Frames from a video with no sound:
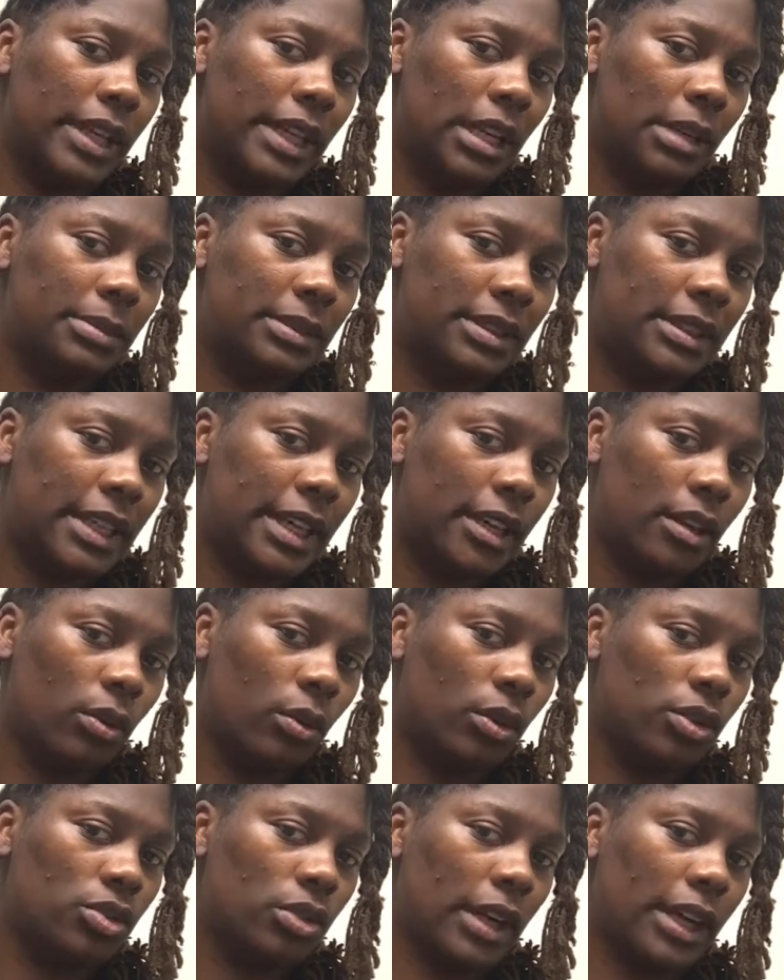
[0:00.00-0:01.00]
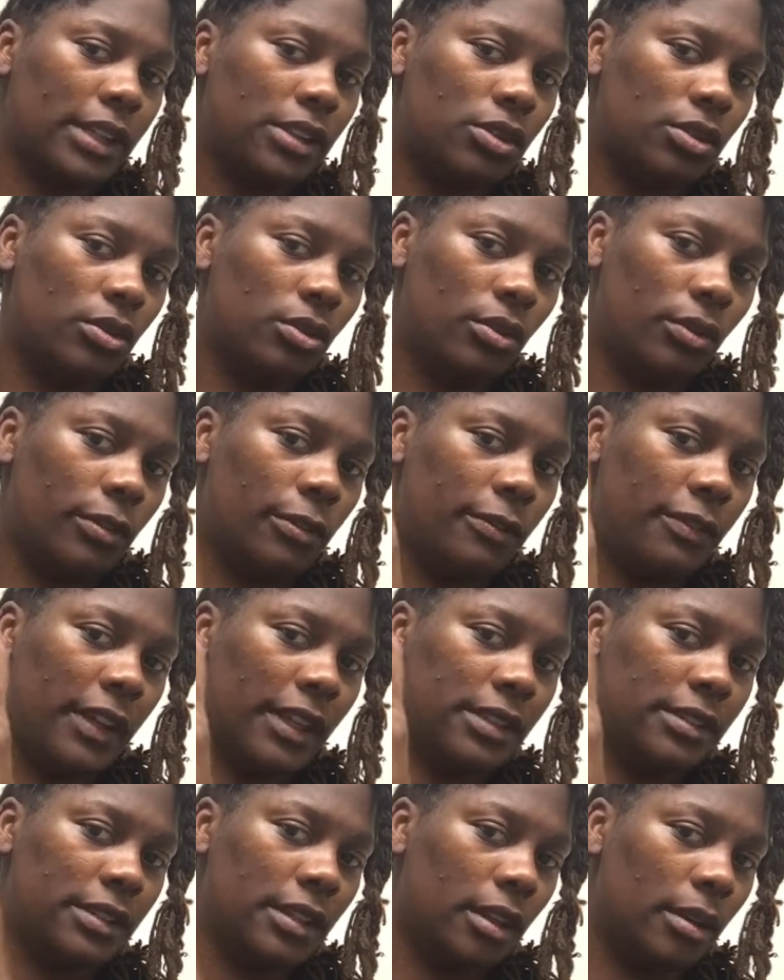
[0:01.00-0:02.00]
get upset or try to
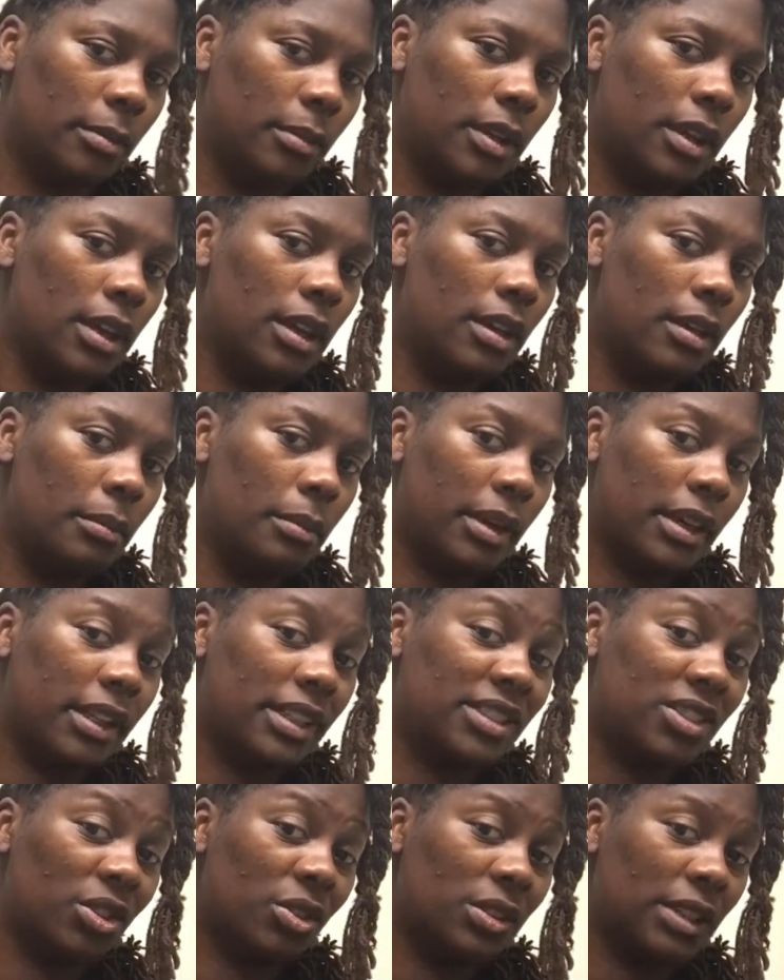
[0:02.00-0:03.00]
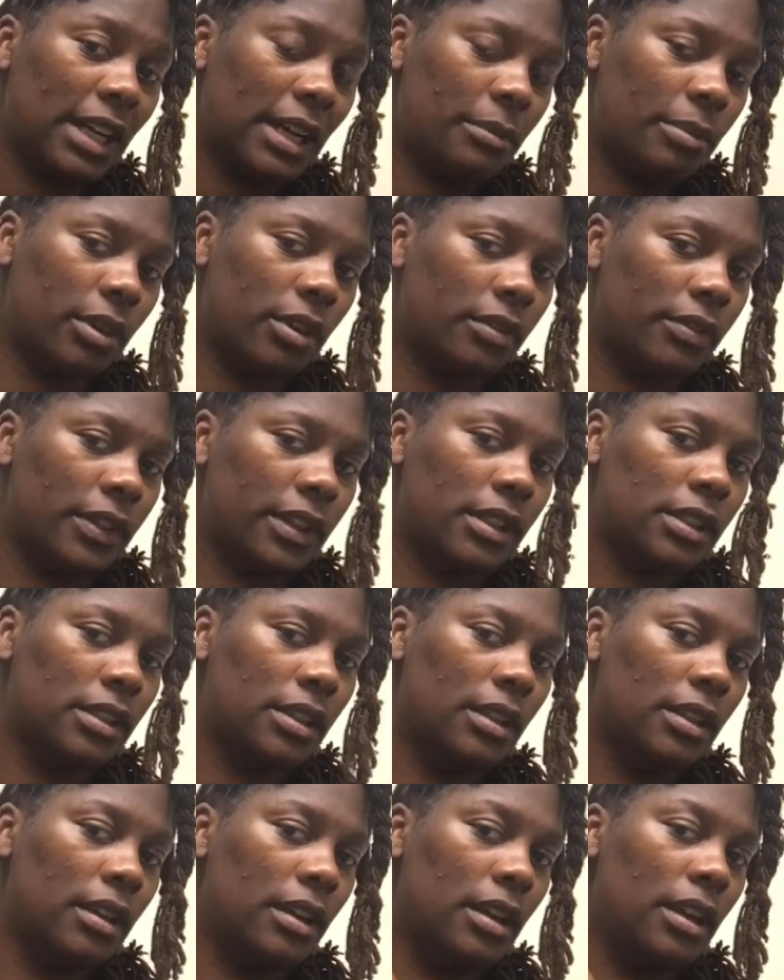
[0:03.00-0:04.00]
fix them because they're not perfect,
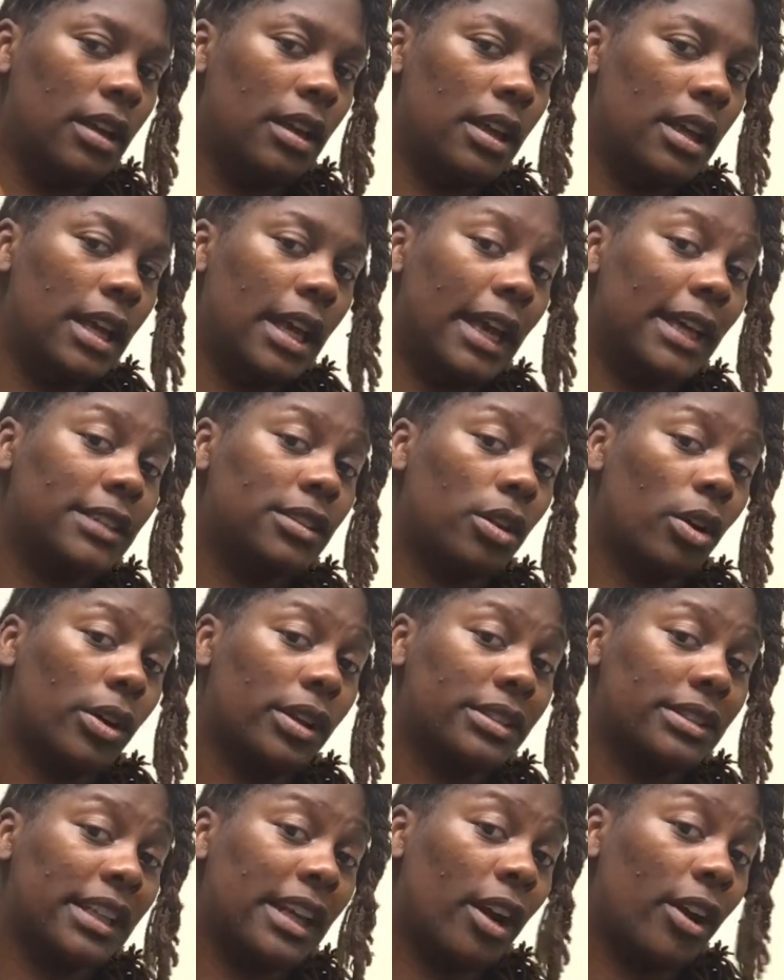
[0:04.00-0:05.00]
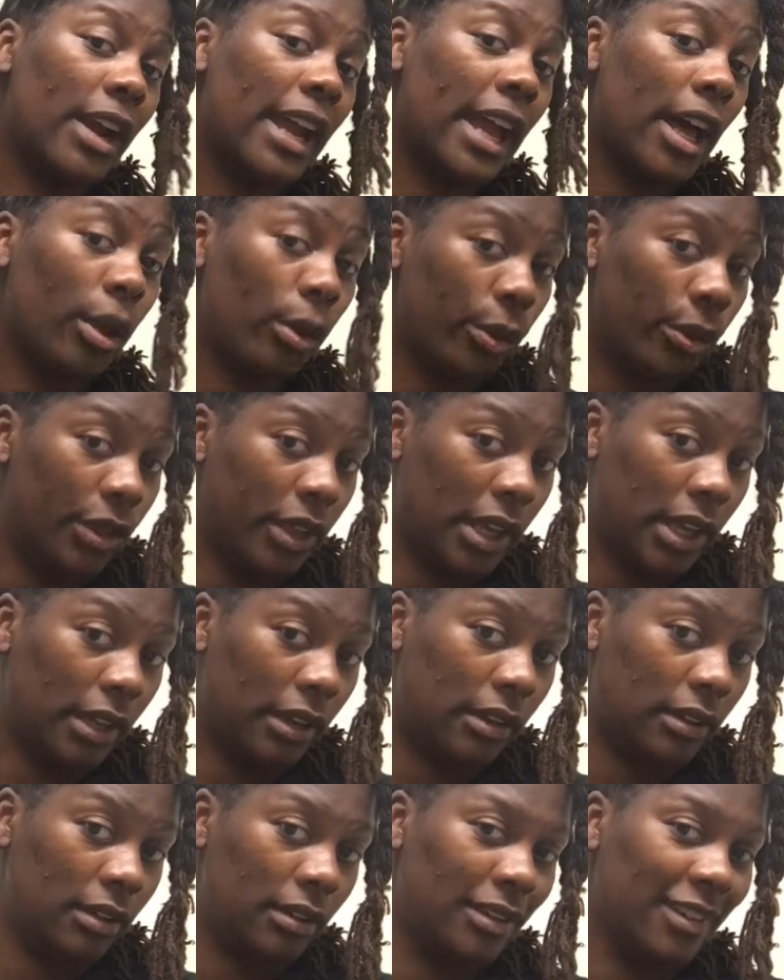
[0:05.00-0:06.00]
as long as they are healthy.
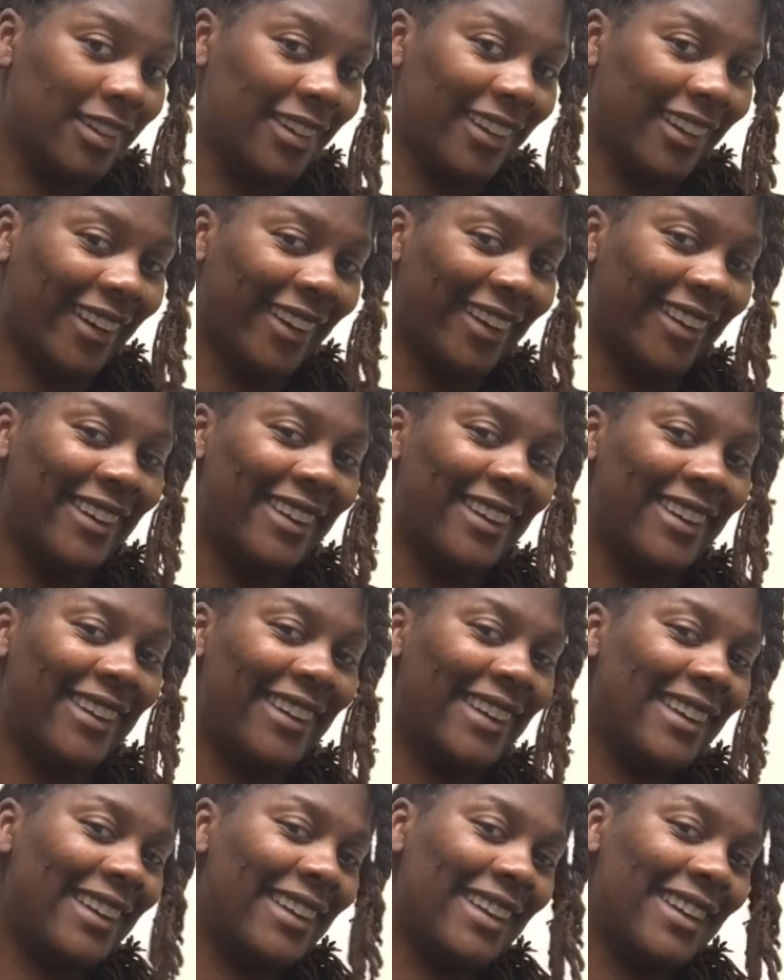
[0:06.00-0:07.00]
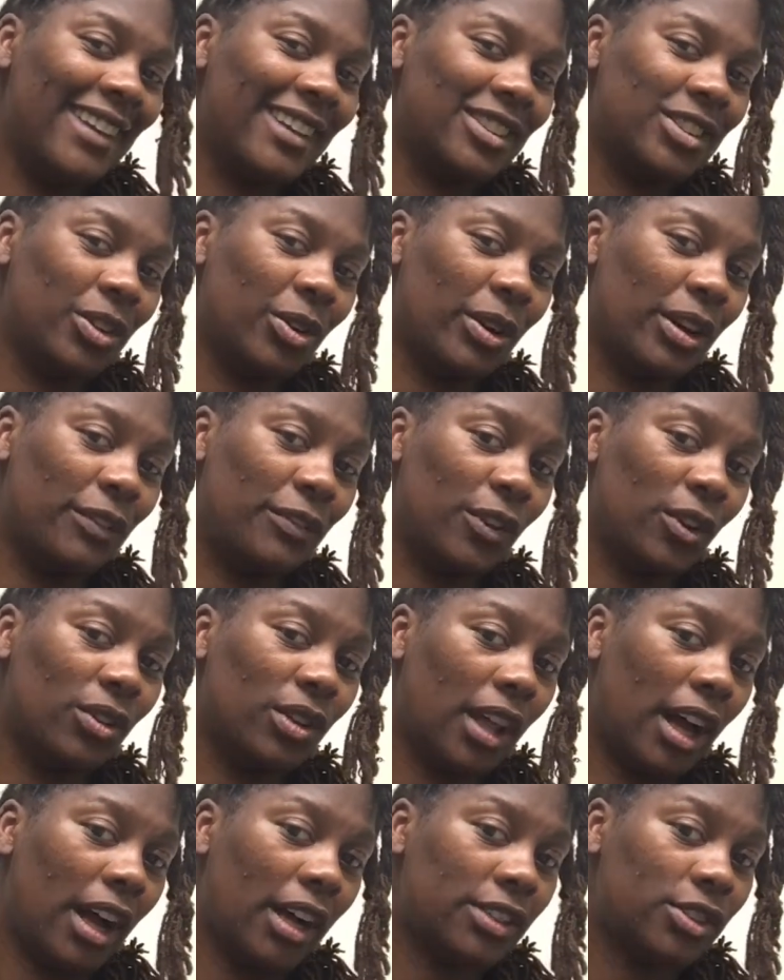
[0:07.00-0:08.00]
So if your
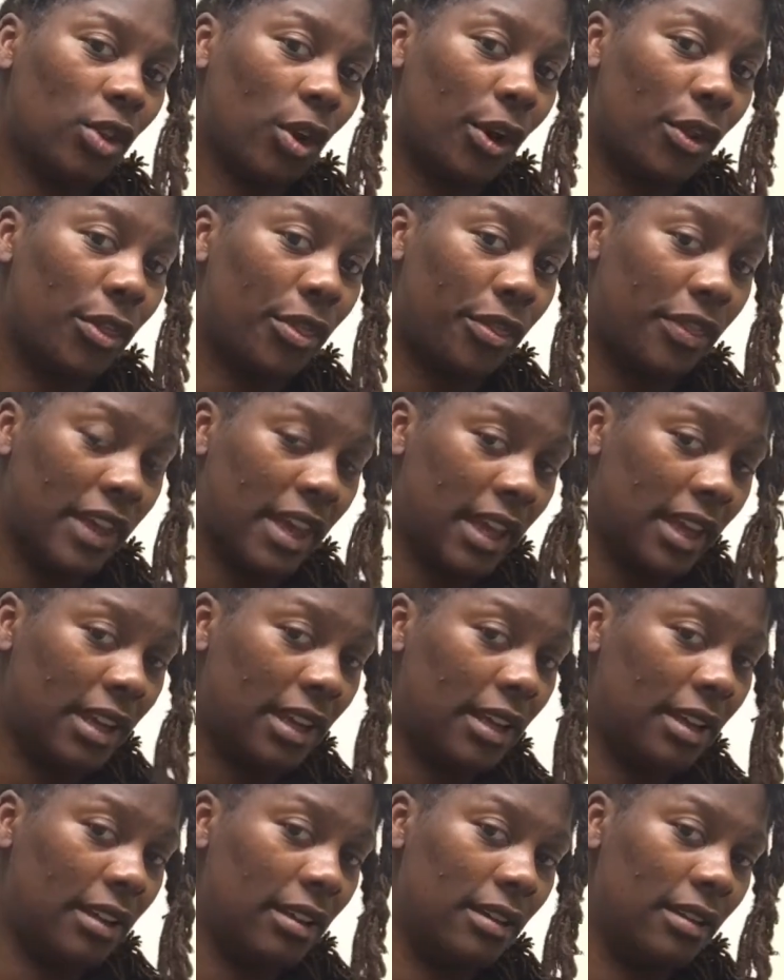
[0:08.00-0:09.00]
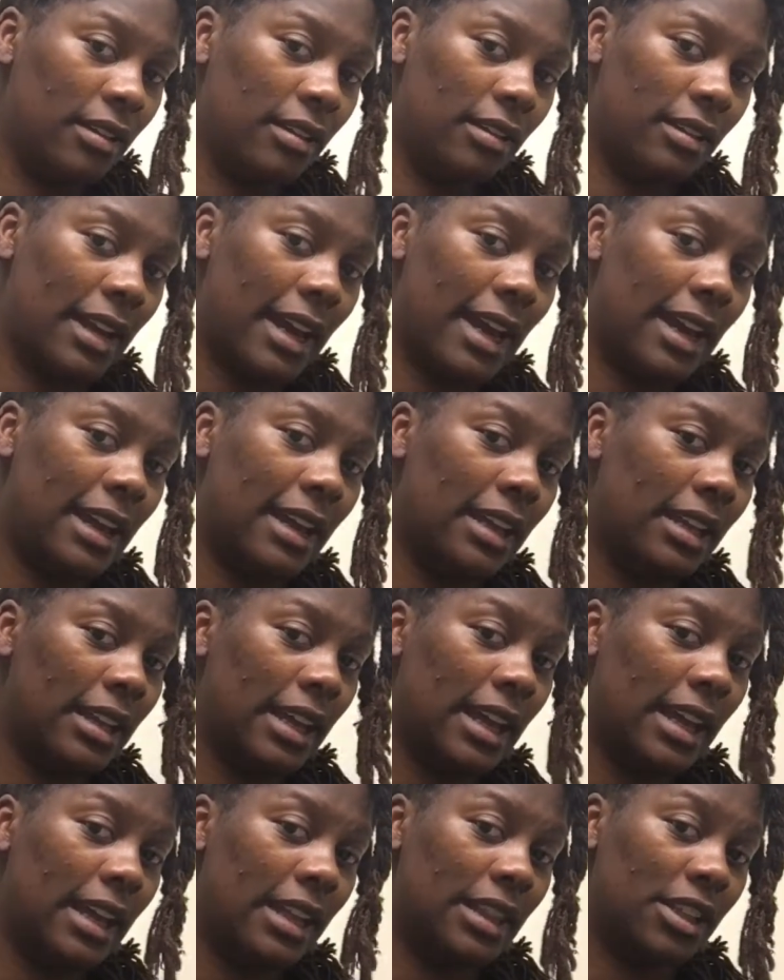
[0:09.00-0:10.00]
locks are thin
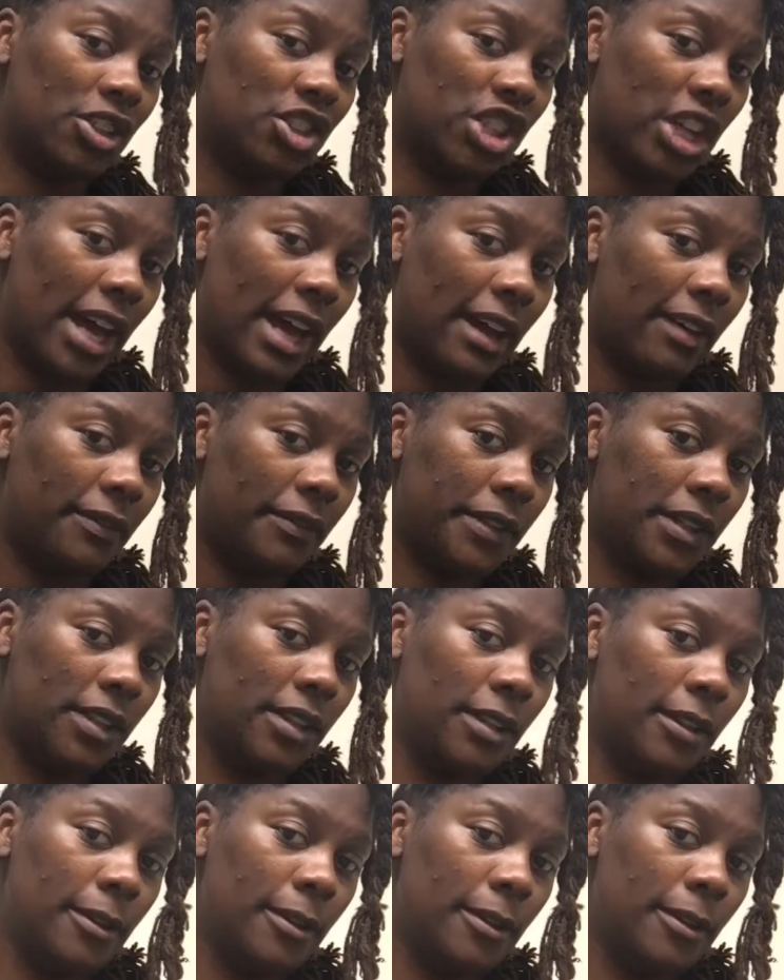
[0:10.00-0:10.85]
in the shaft,